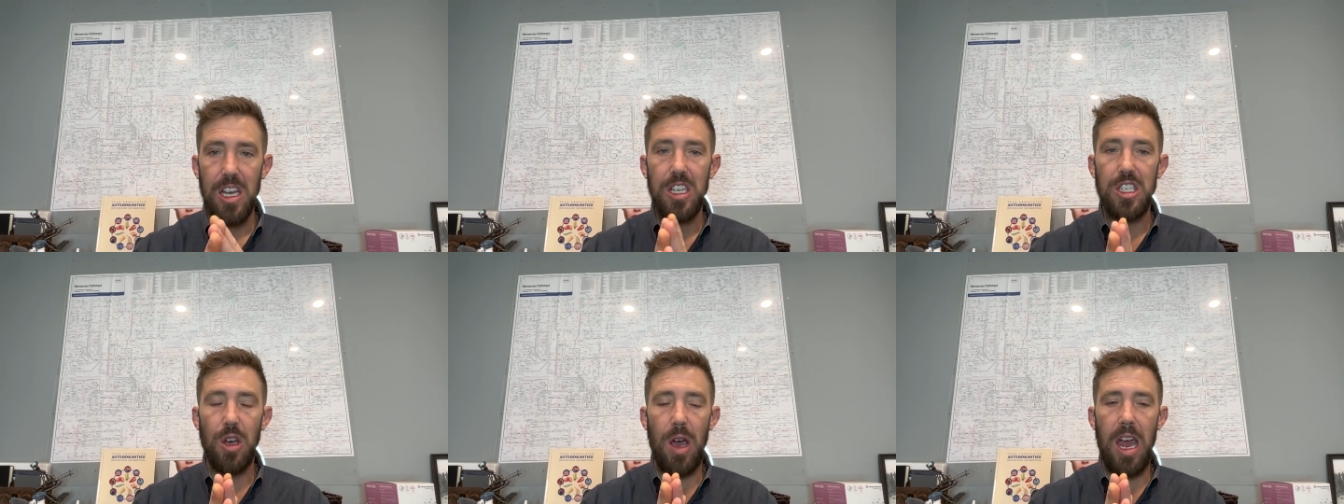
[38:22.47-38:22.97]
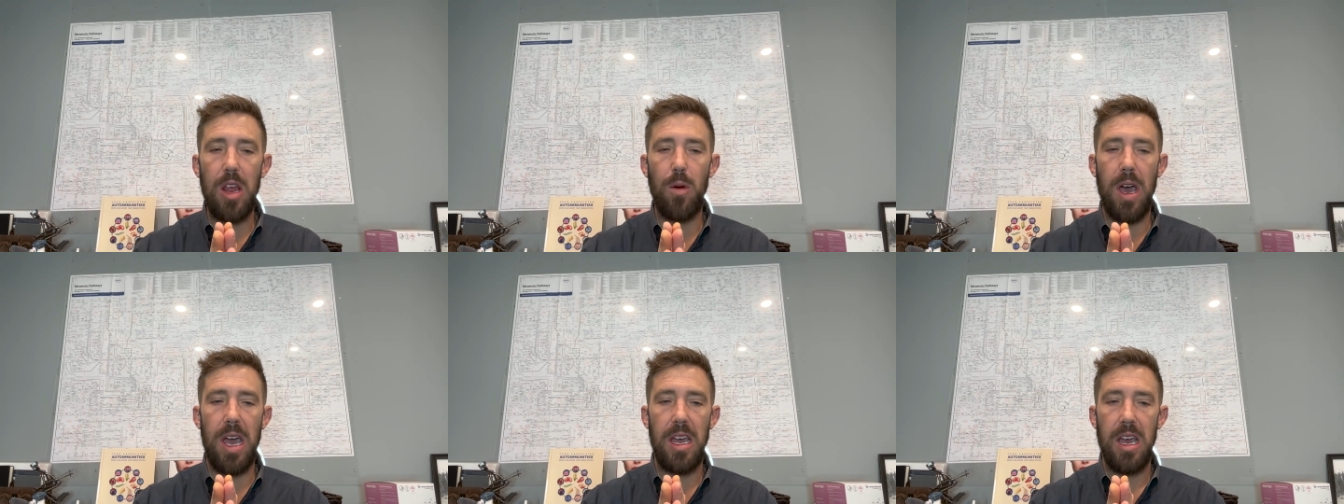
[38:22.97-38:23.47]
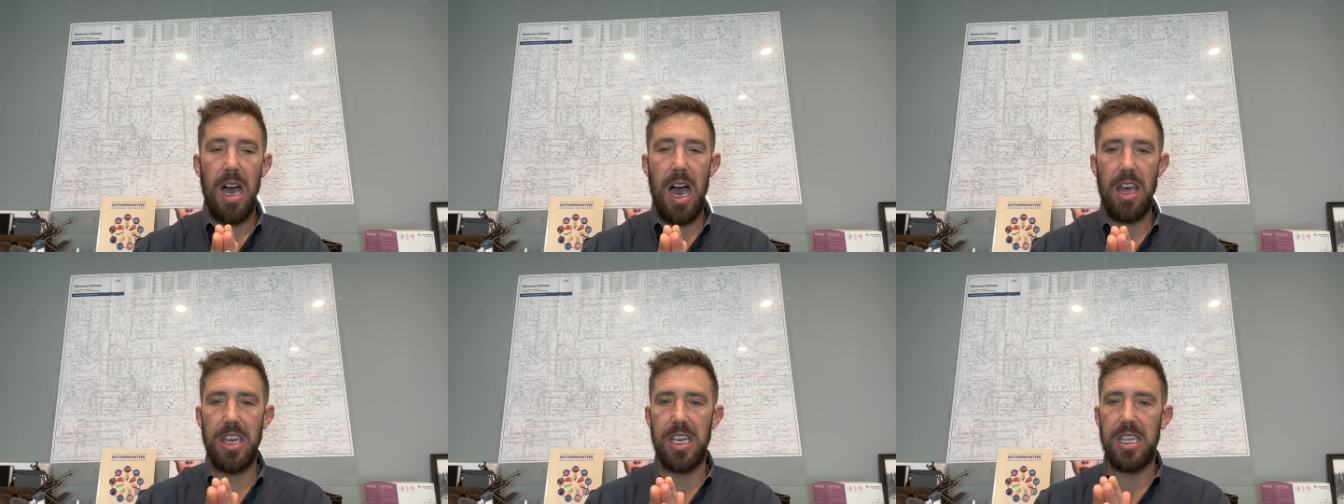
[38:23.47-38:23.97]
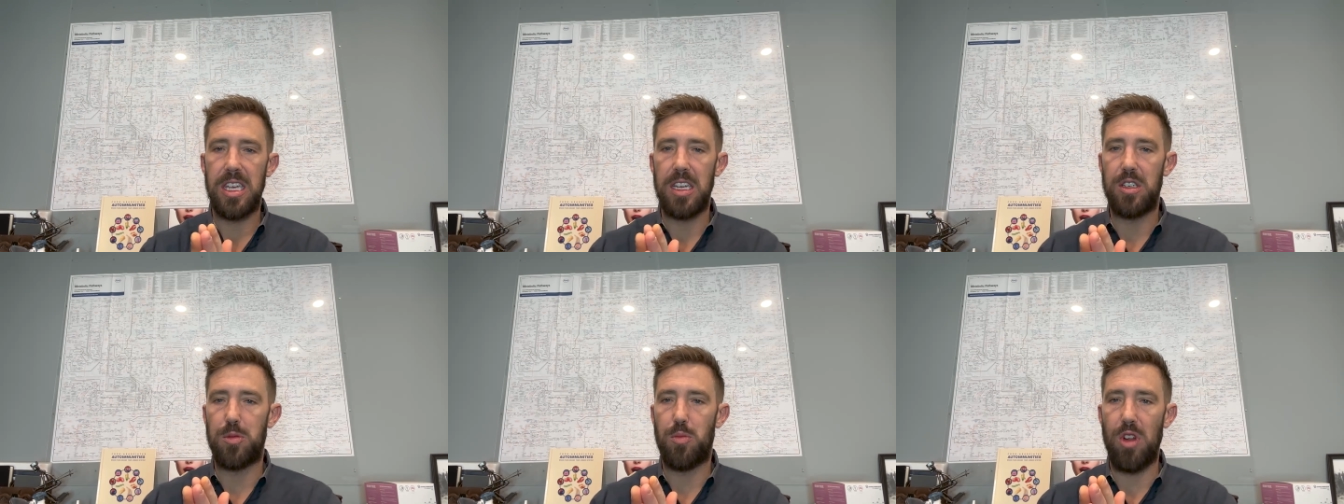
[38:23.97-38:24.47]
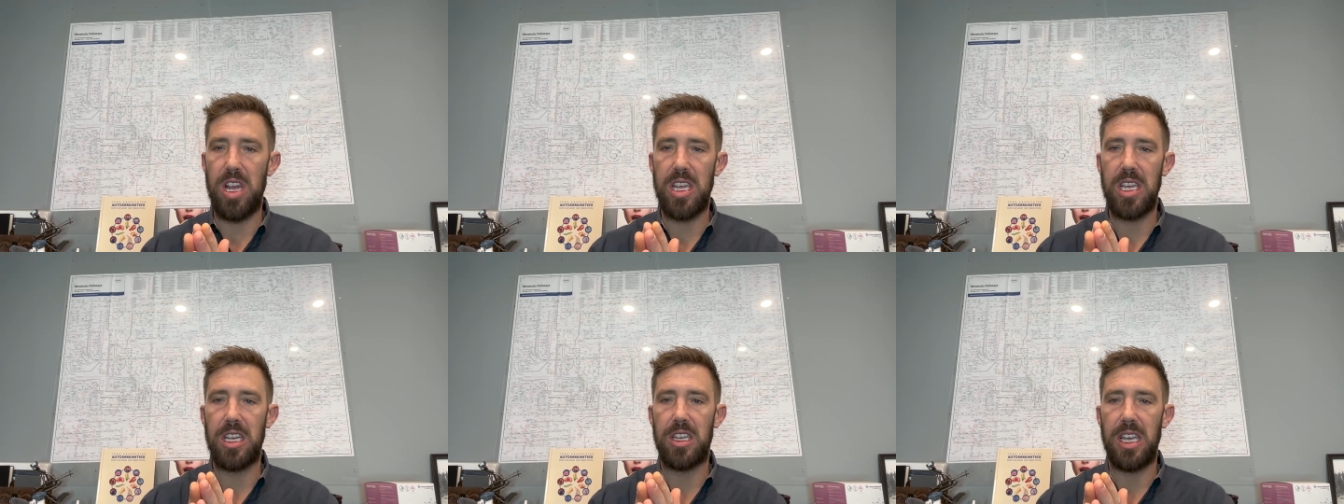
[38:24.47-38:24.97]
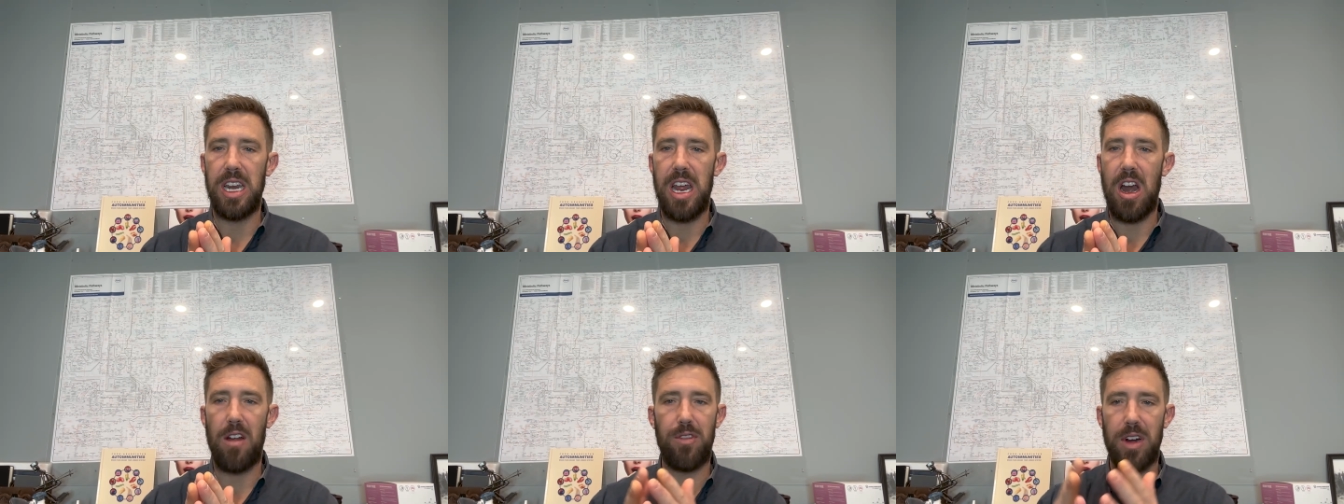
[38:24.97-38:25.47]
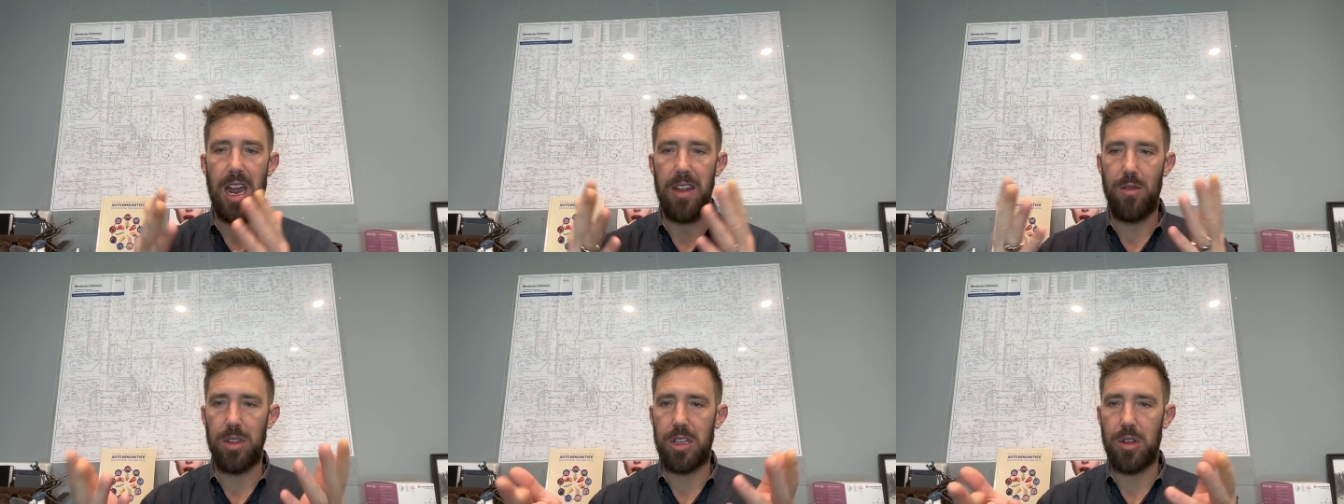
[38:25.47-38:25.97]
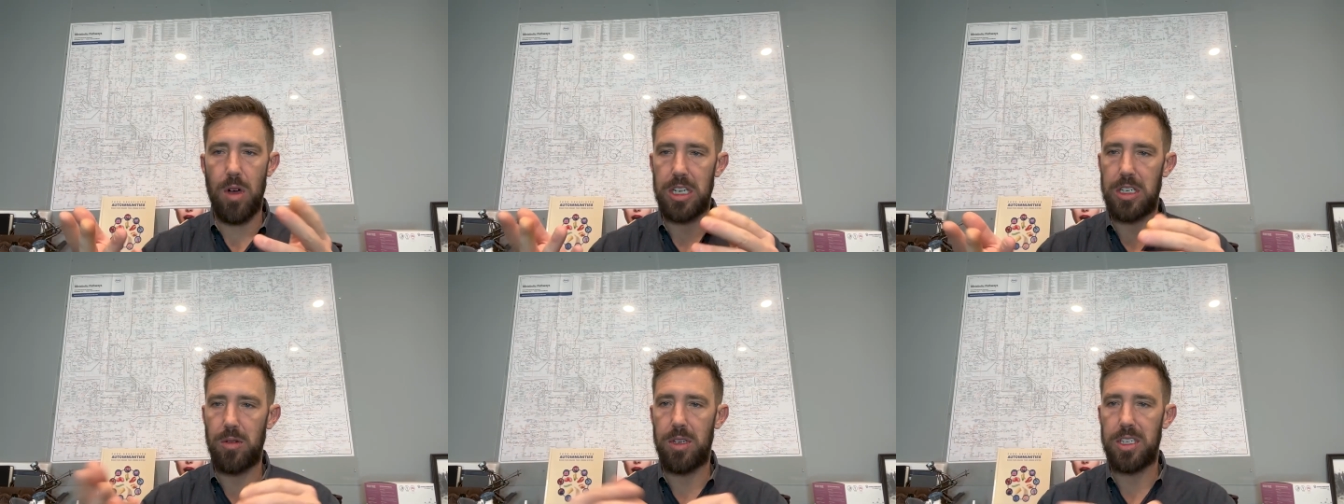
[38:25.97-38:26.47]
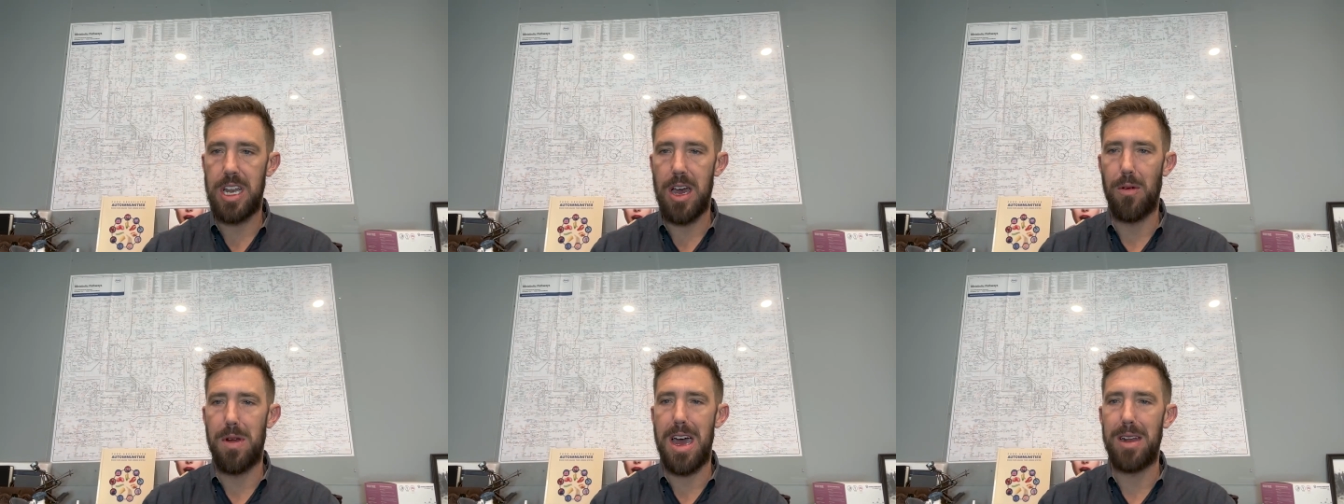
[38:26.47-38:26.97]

So anyway, I think that just breathing clean air. I forgot even what the question was now, right?